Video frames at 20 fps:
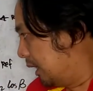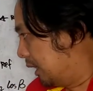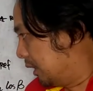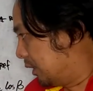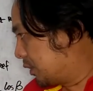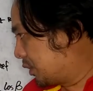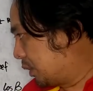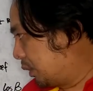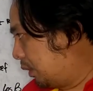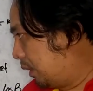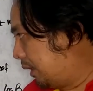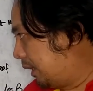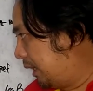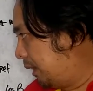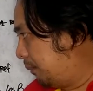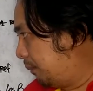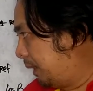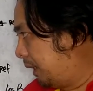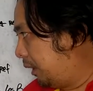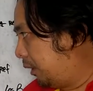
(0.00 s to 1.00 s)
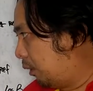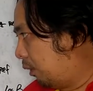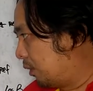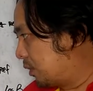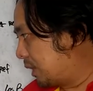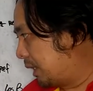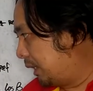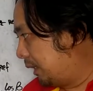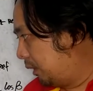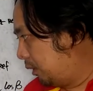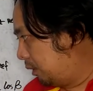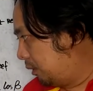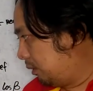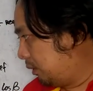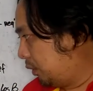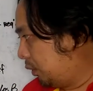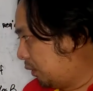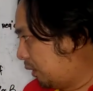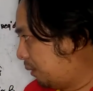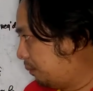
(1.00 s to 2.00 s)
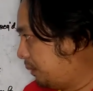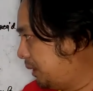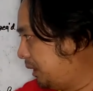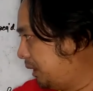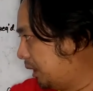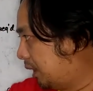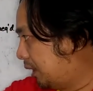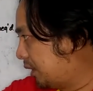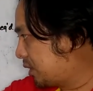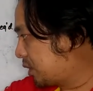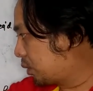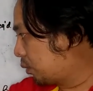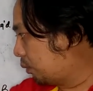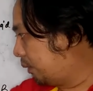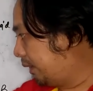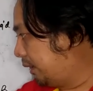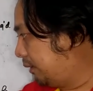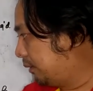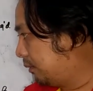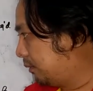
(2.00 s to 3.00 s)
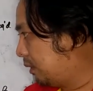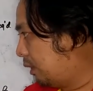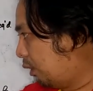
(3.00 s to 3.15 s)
So again, by cosine law, you have ER squared, the